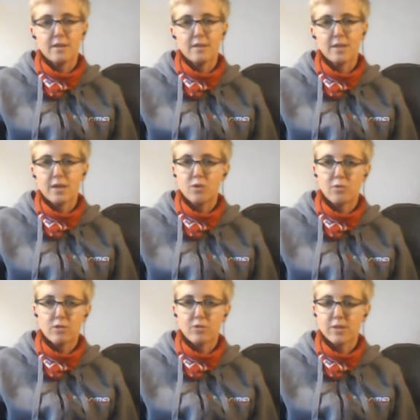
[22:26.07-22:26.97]
in
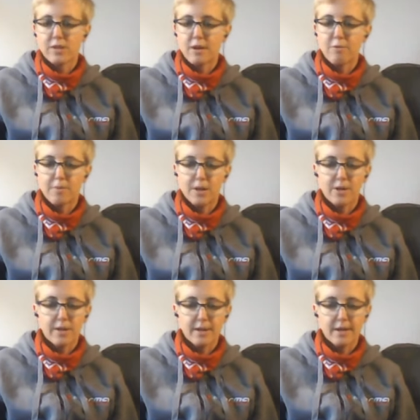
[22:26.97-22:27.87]
Central or South
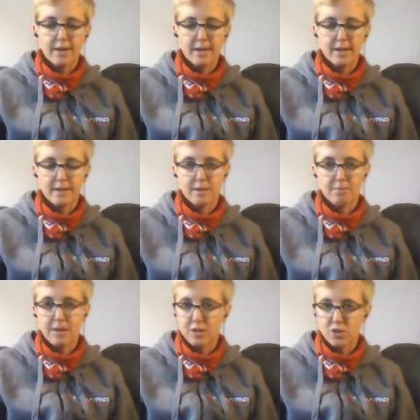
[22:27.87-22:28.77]
America and
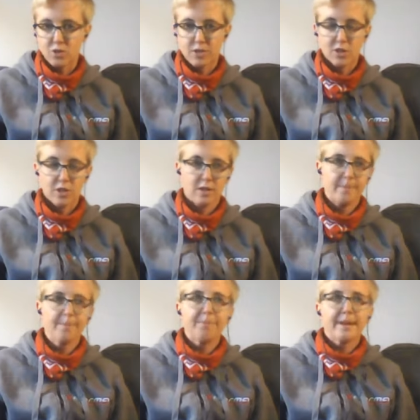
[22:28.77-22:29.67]
managed to actually